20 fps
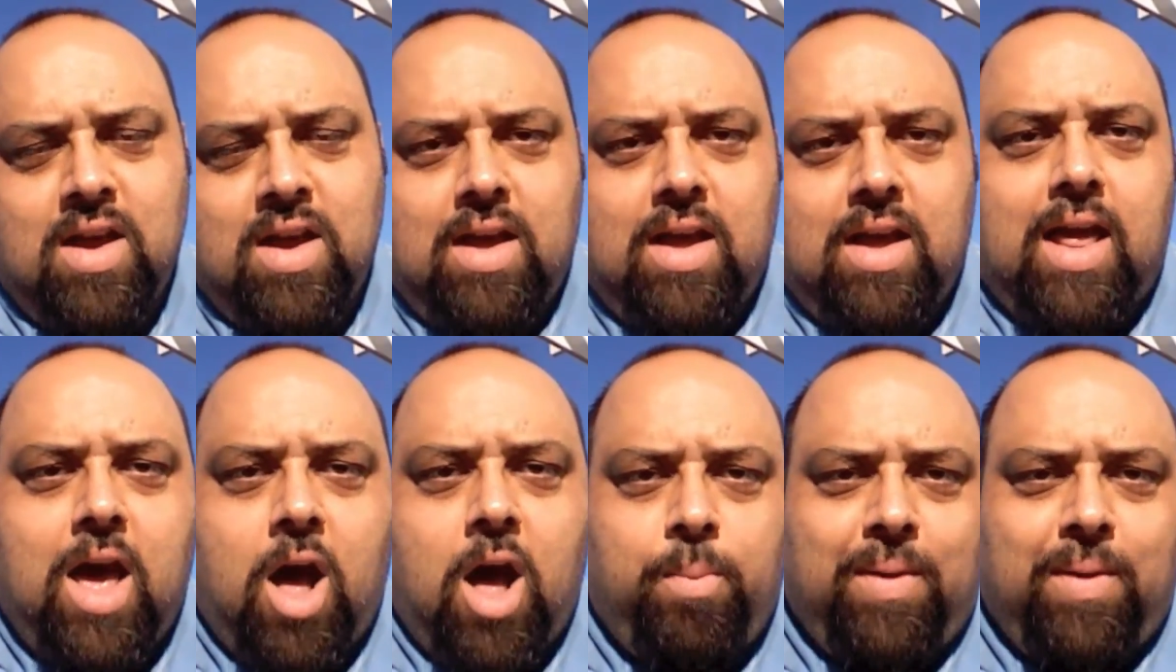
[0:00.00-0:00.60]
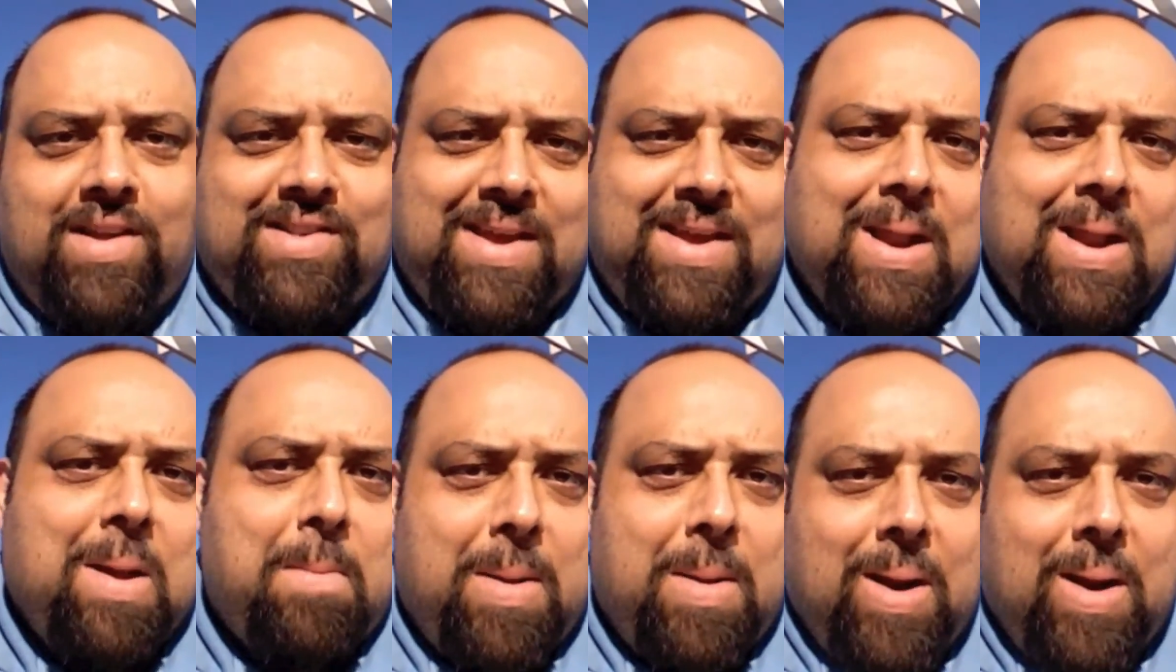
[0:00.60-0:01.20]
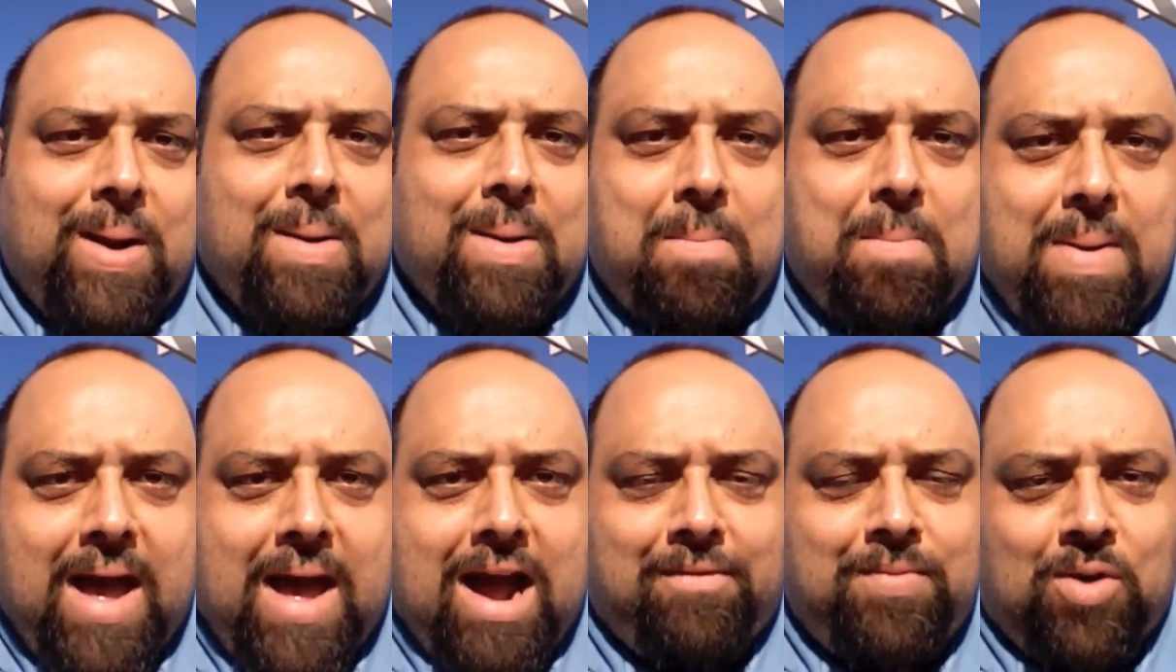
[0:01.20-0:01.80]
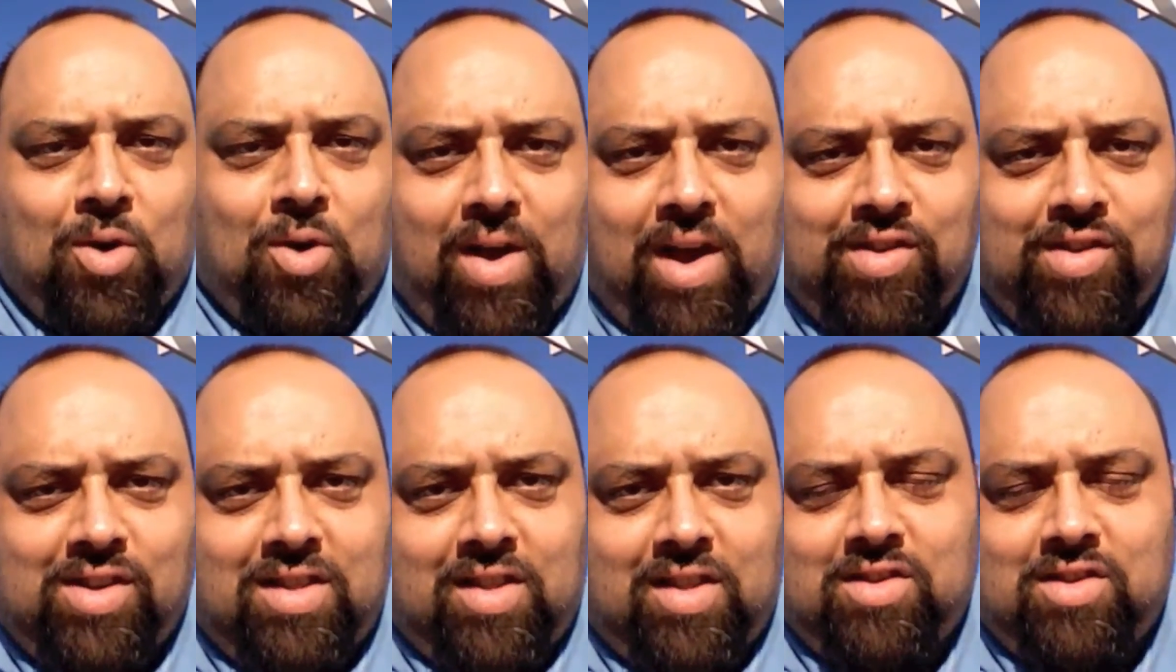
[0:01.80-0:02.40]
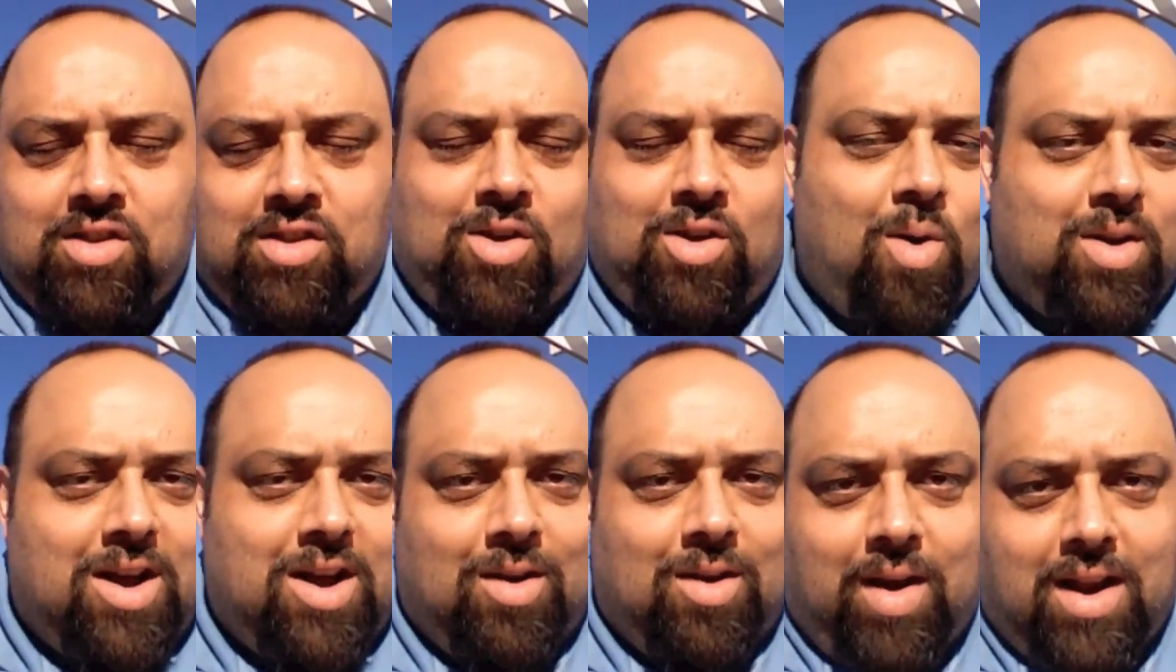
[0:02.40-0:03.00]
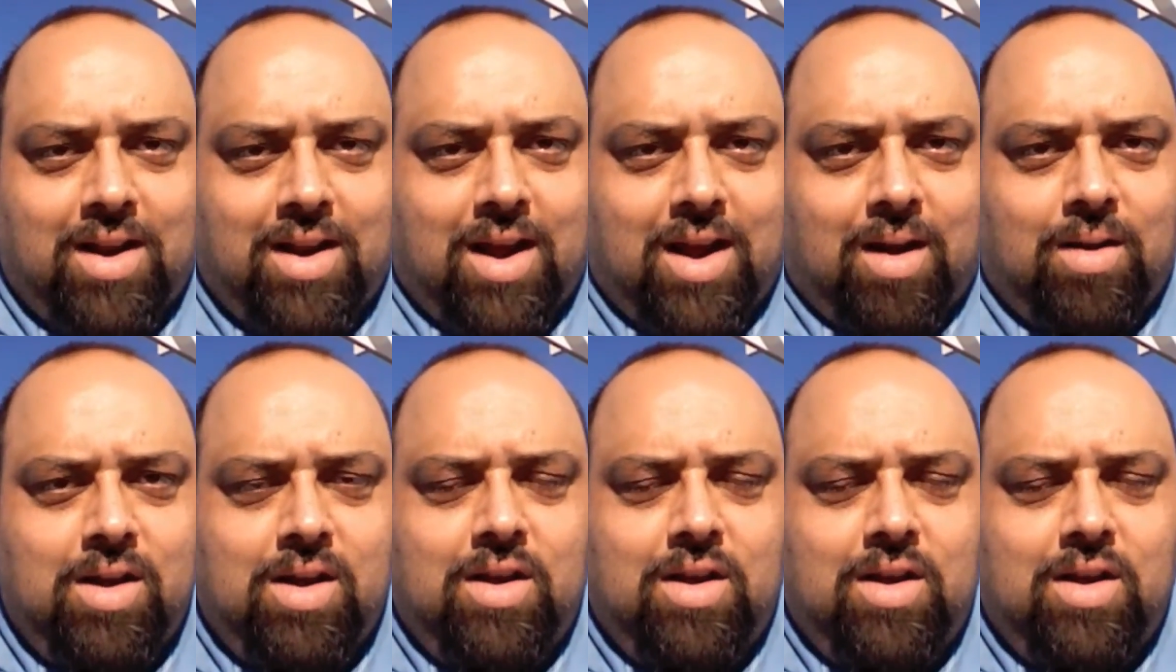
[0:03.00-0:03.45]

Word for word: and help us get America back from the craziness that's just going on right now.